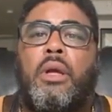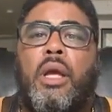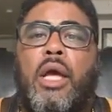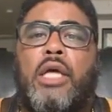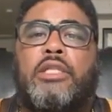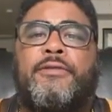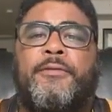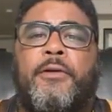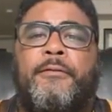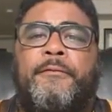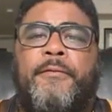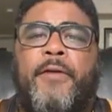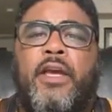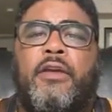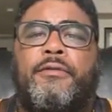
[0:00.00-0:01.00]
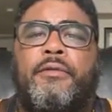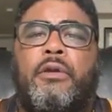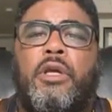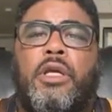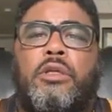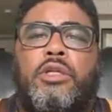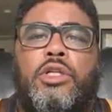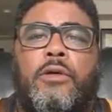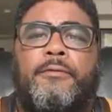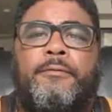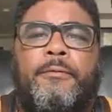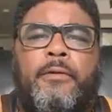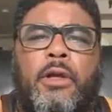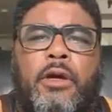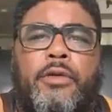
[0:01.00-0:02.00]
As for faith, it shall
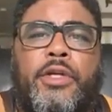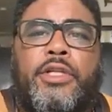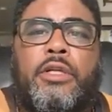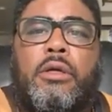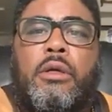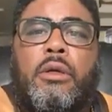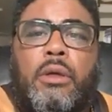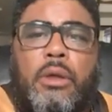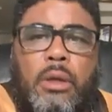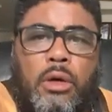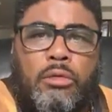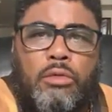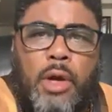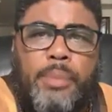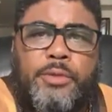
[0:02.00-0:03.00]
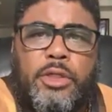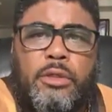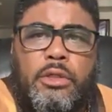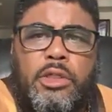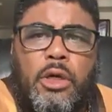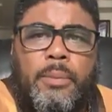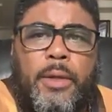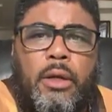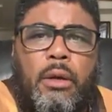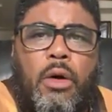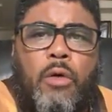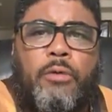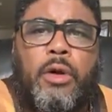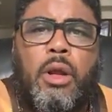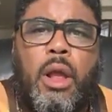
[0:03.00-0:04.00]
flourish, corruption shall be
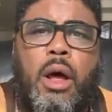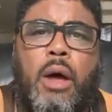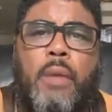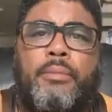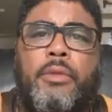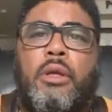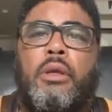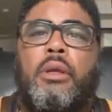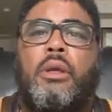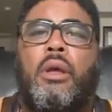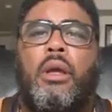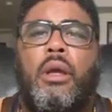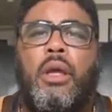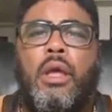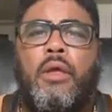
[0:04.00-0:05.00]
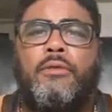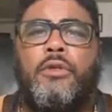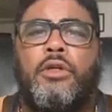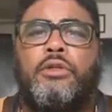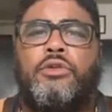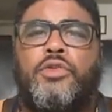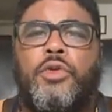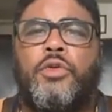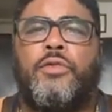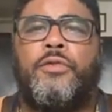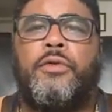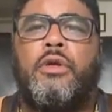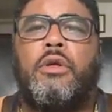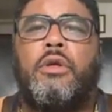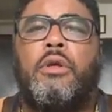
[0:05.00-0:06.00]
overcome, and the truth,
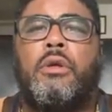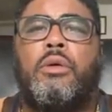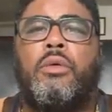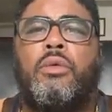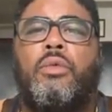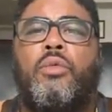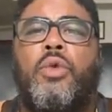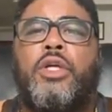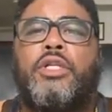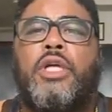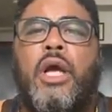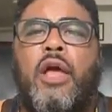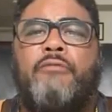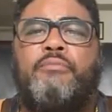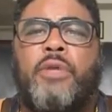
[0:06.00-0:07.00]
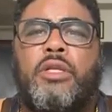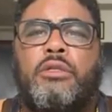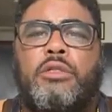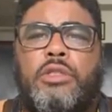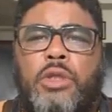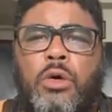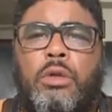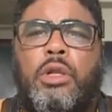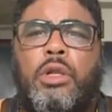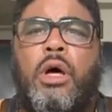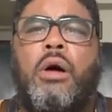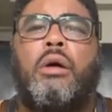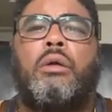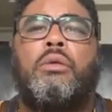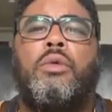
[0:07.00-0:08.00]
which had been so
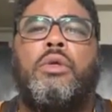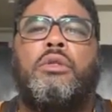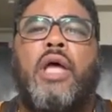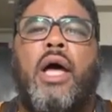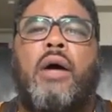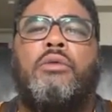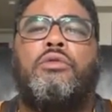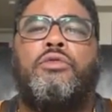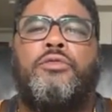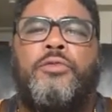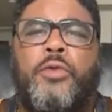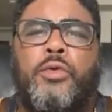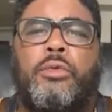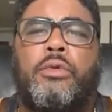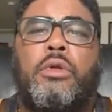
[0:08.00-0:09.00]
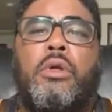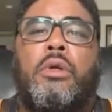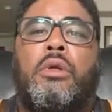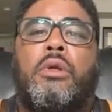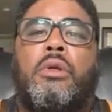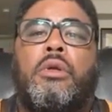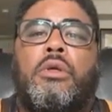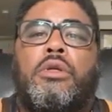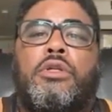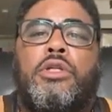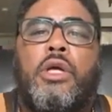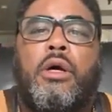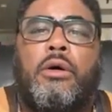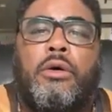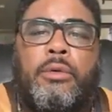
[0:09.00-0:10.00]
long without fruit, shall